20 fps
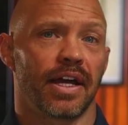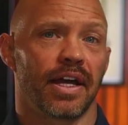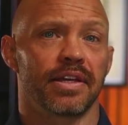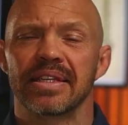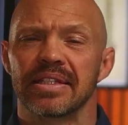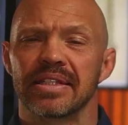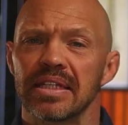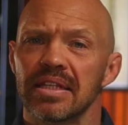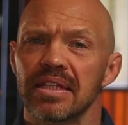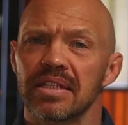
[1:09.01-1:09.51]
and I
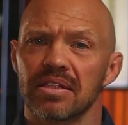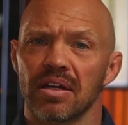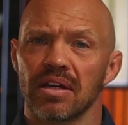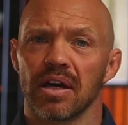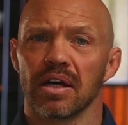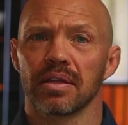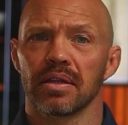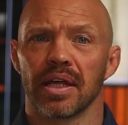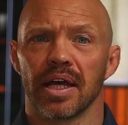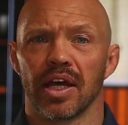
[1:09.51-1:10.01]
see this
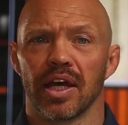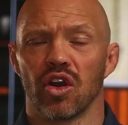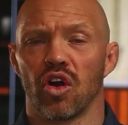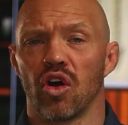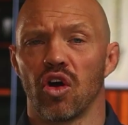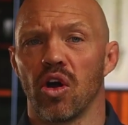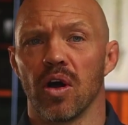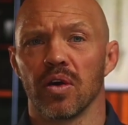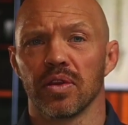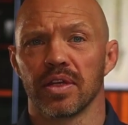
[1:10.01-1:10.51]
online
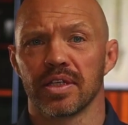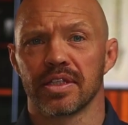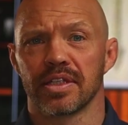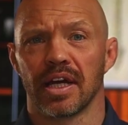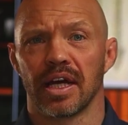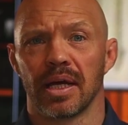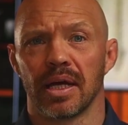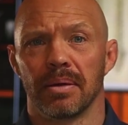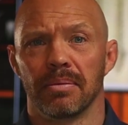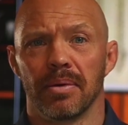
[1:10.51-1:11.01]
all the
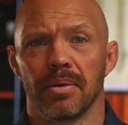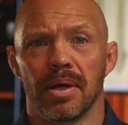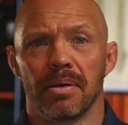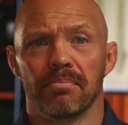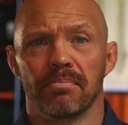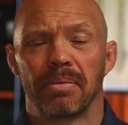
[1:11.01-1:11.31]
time